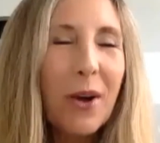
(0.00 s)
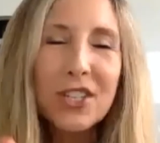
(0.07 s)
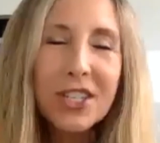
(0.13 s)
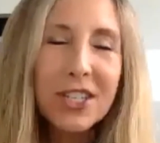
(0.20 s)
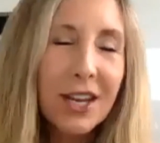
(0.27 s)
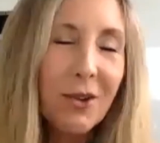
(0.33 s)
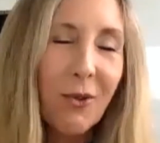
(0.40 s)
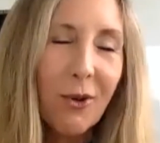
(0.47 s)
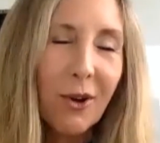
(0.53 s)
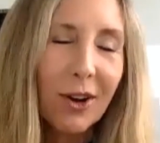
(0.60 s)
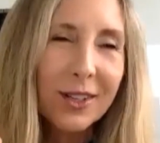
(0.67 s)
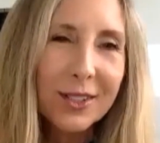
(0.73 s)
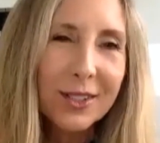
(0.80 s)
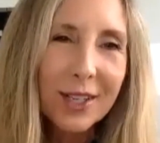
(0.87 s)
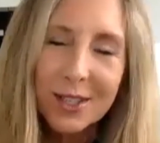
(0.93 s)
It didn't
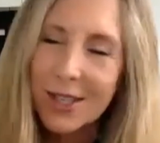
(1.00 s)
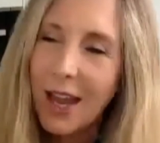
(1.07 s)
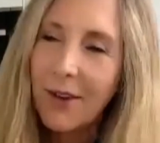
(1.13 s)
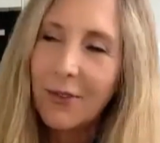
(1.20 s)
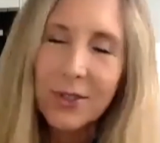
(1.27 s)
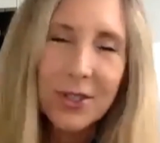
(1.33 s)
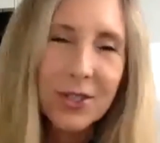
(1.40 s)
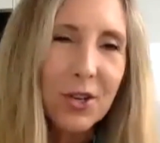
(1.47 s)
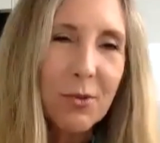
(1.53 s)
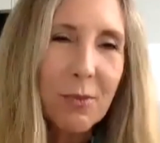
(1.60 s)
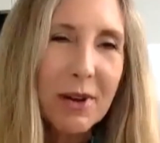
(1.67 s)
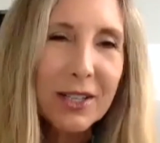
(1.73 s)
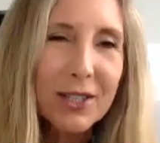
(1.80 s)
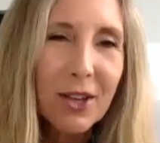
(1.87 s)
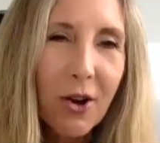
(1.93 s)
work because that was 2
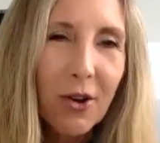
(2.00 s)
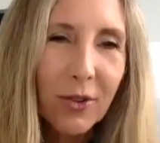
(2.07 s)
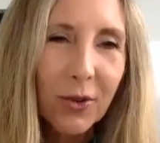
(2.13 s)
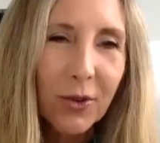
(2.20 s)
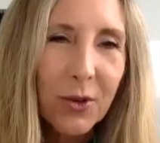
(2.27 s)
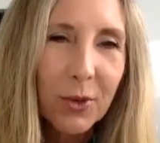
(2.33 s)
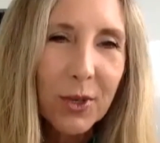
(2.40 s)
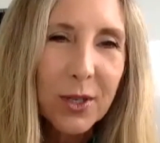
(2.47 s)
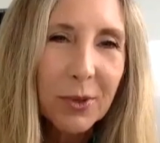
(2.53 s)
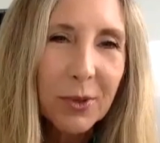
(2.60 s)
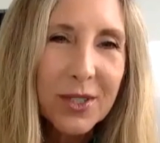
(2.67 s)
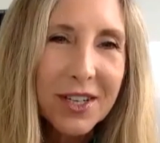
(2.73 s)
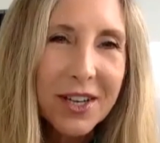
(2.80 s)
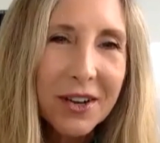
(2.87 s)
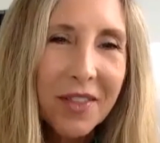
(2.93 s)
minutes over. We weren't supposed
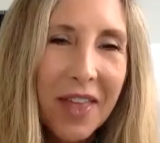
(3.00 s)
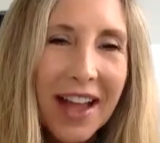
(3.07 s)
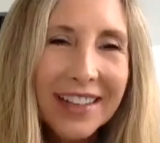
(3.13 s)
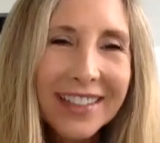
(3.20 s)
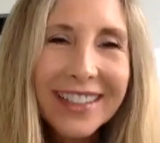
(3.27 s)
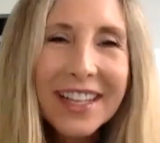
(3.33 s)
to hear that.